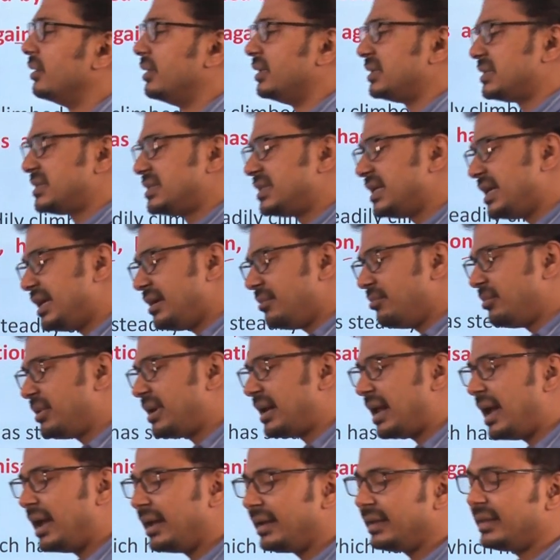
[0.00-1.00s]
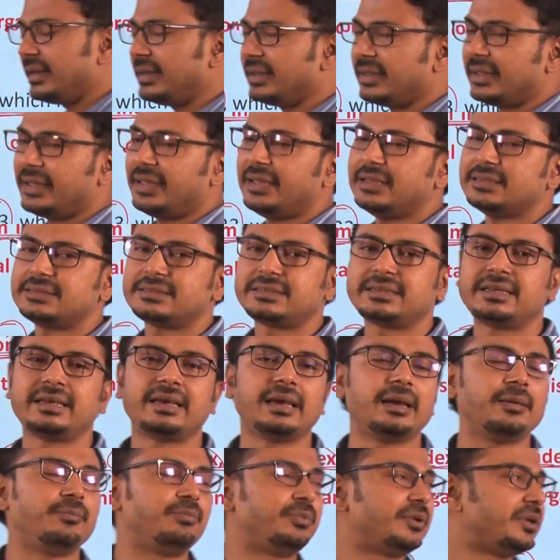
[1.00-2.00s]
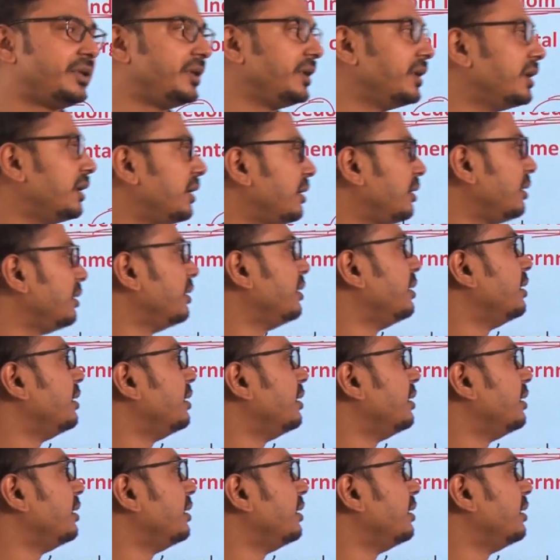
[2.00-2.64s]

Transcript: the same ranking is kept here